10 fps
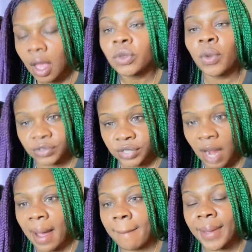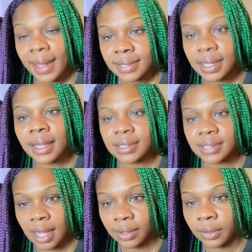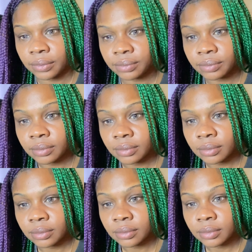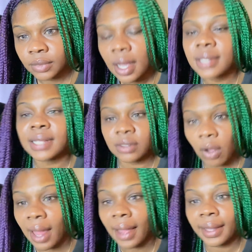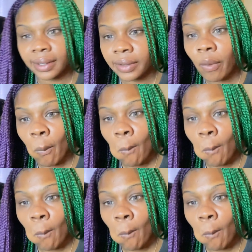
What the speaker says: Do I try my best? Yes, I do. Because that's all I can do.